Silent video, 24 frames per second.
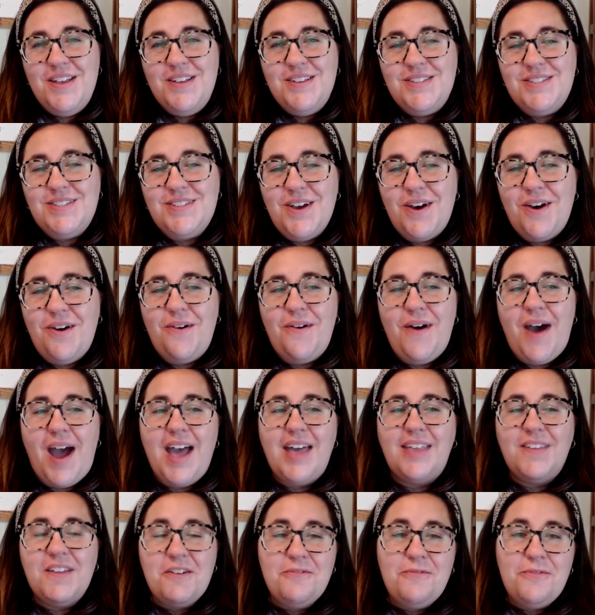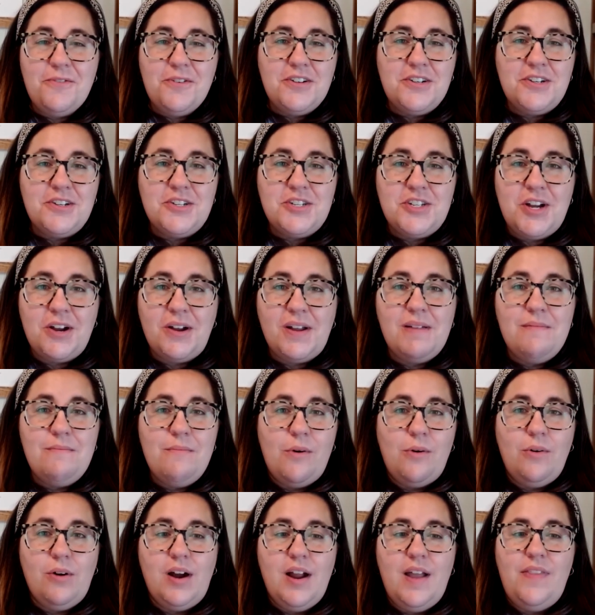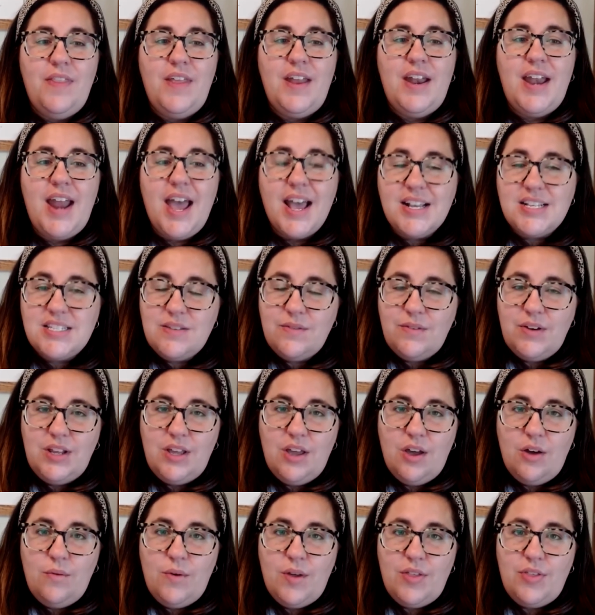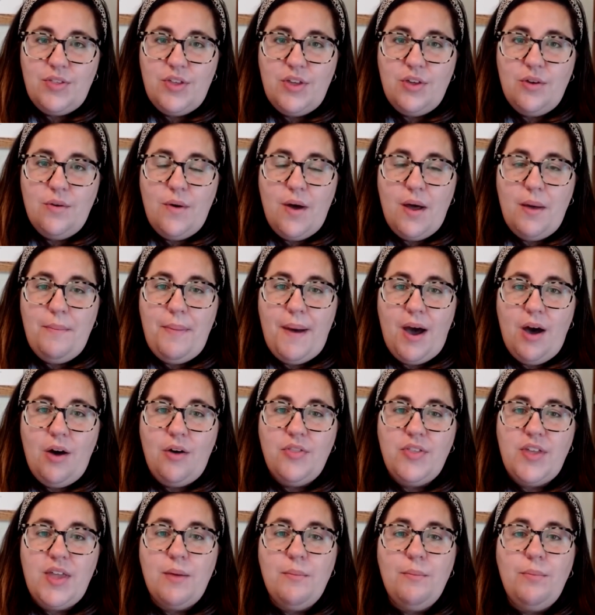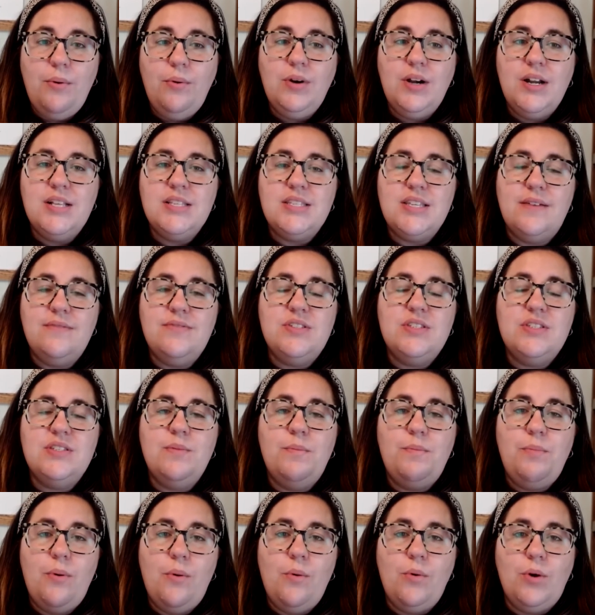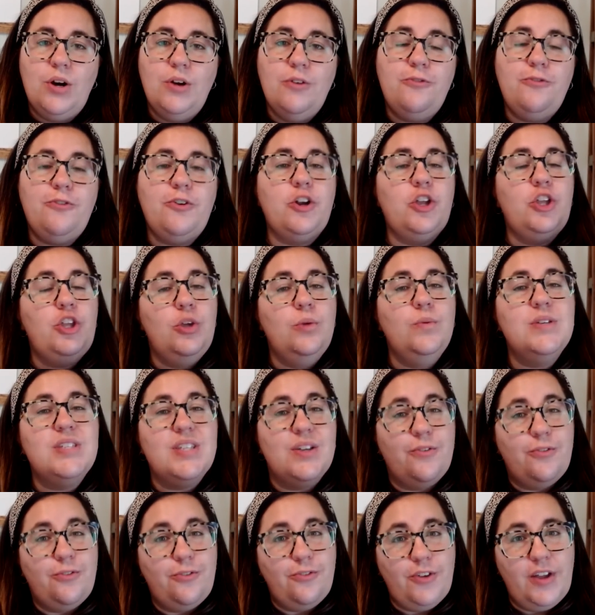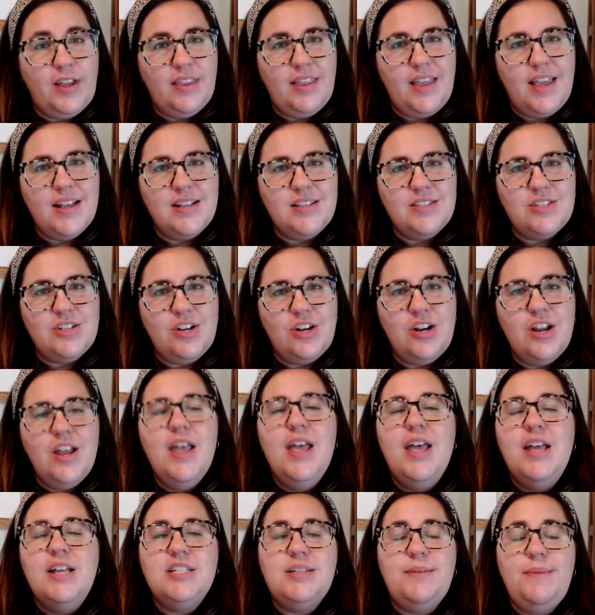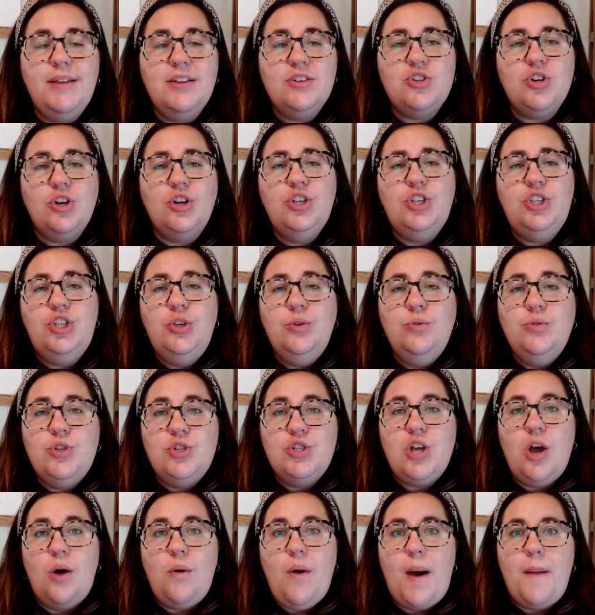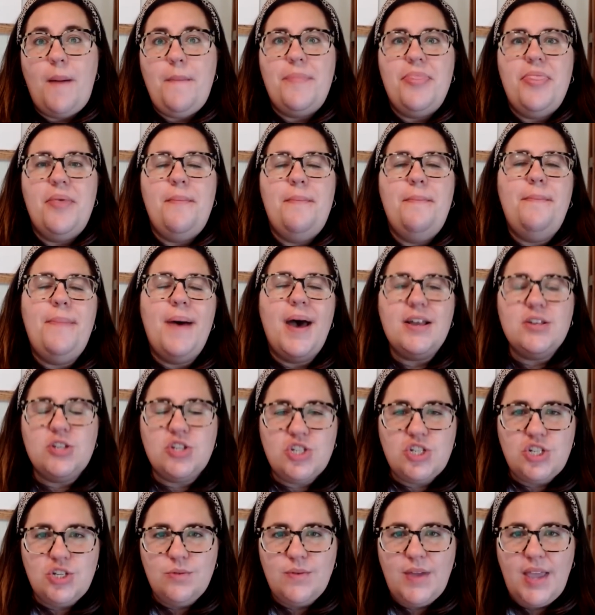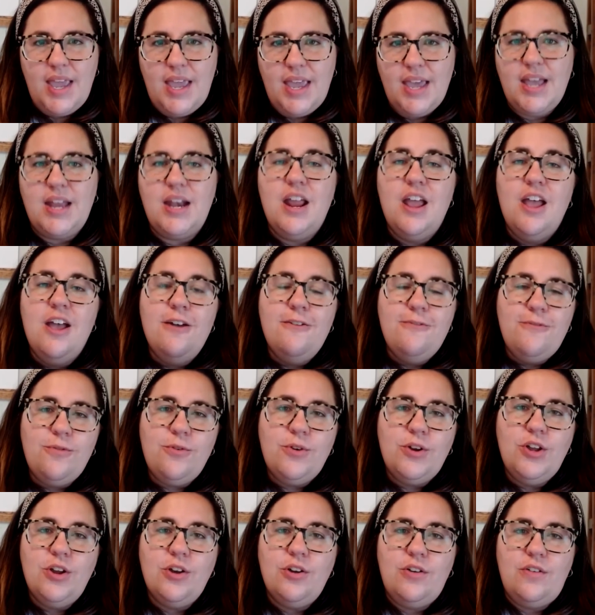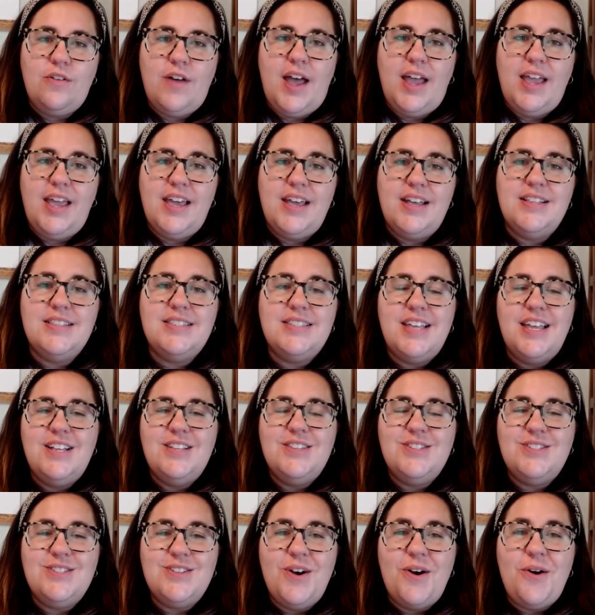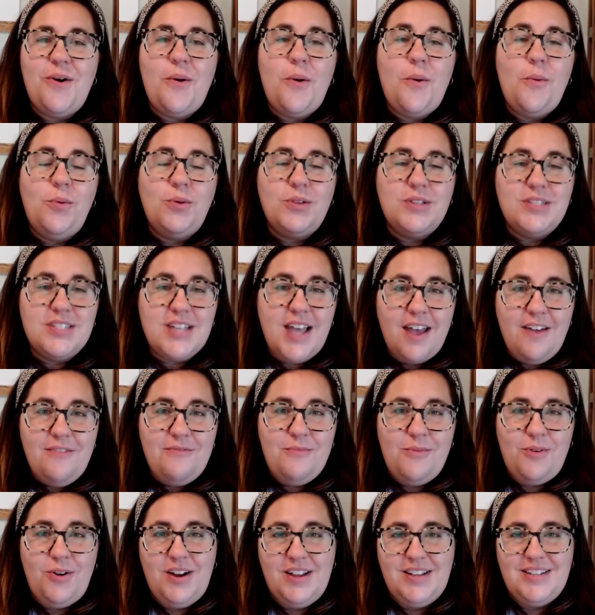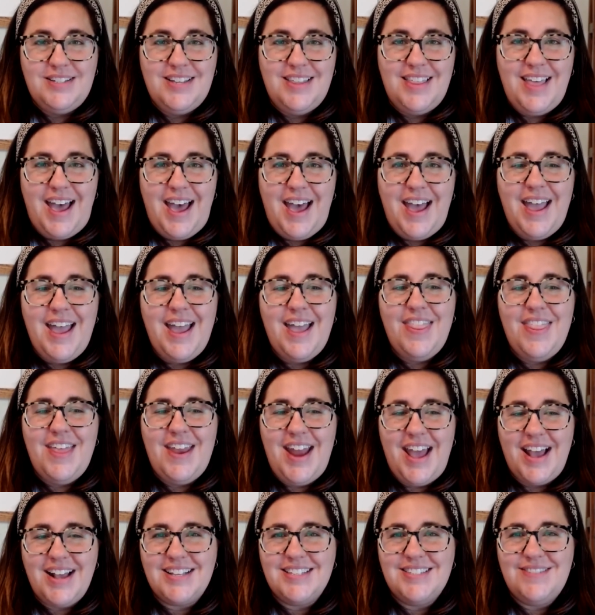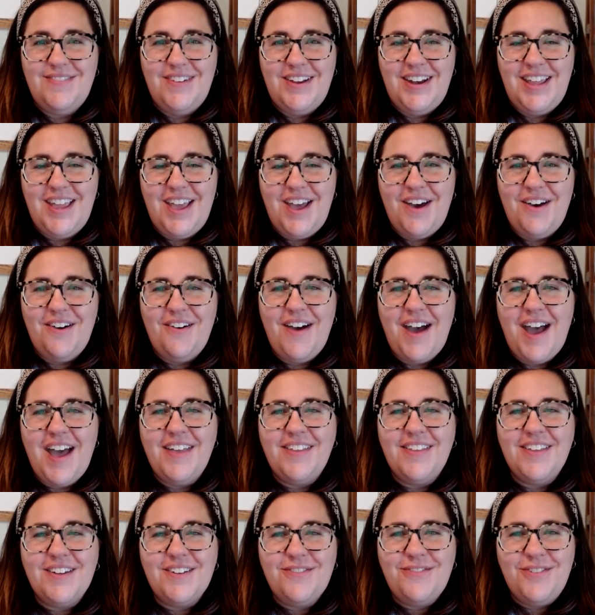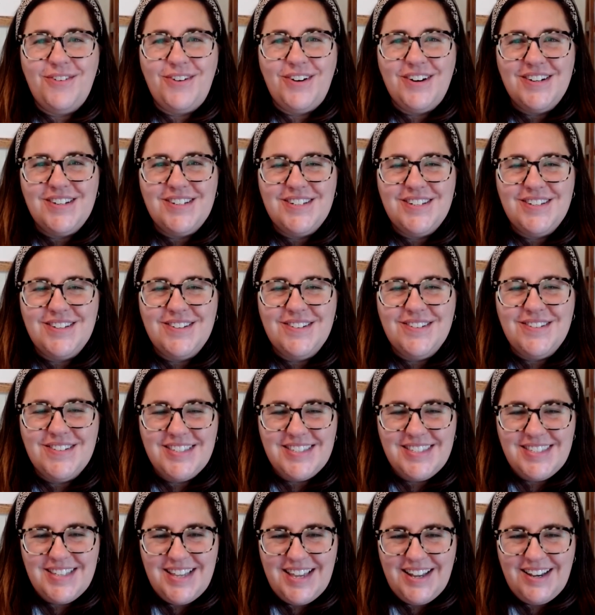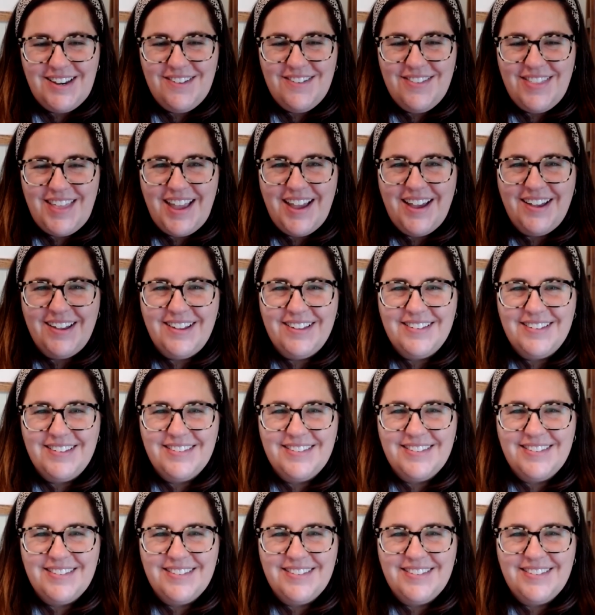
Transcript: So I look forward to sharing more in the next video with you about the importance of support for you as a freelancer to make sure you show up the best you can for your clients. And so we'll dive more into that in the next video. I look forward to seeing you there.